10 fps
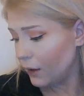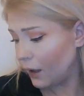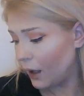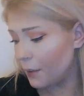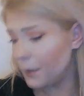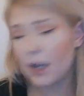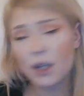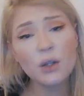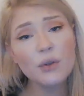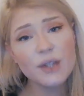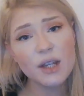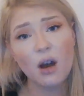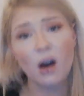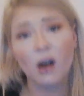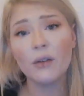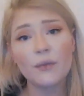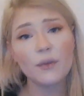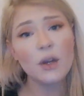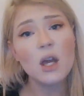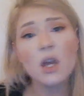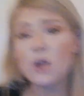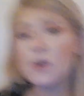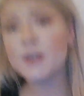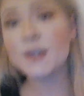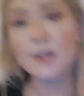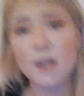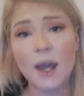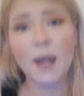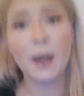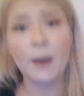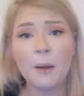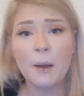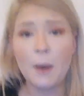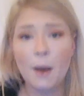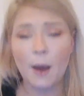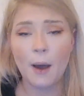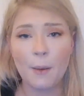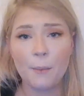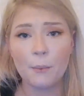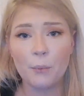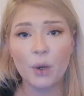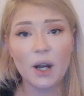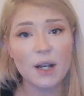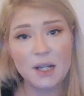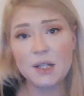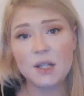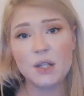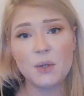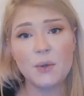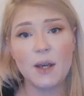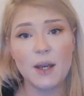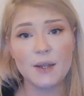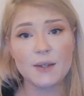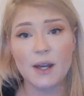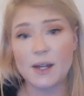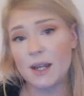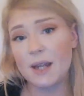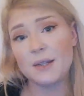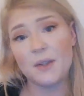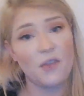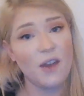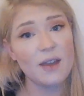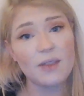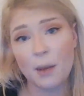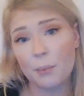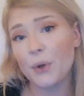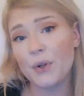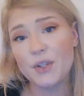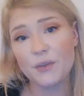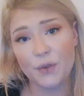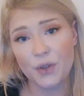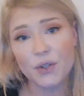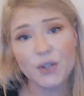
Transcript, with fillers: Um, and closing off, you can say, um, what I tend to do is I tend to thank that person for their